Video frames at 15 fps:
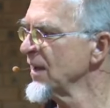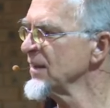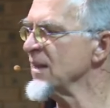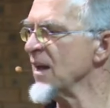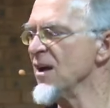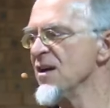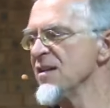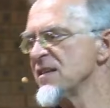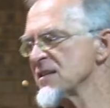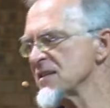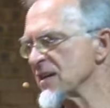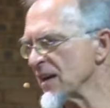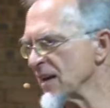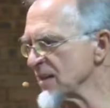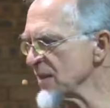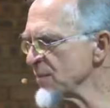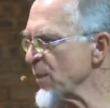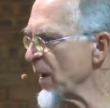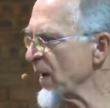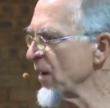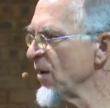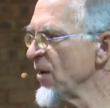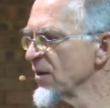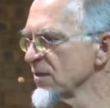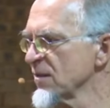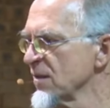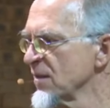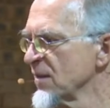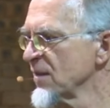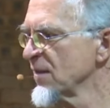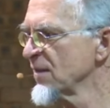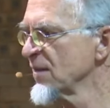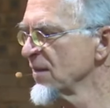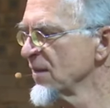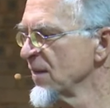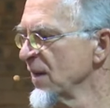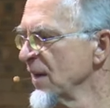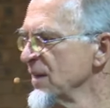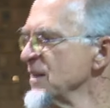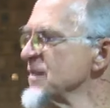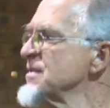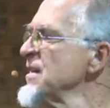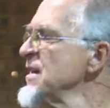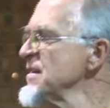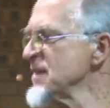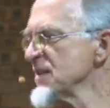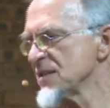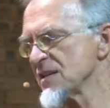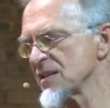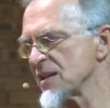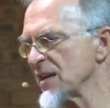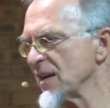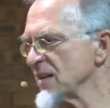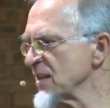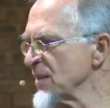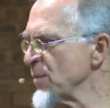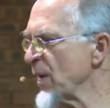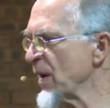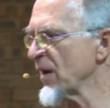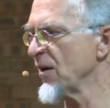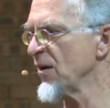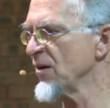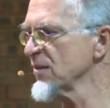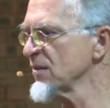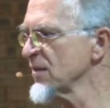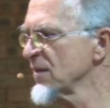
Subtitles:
the earth is created by God, the seasons is created by God.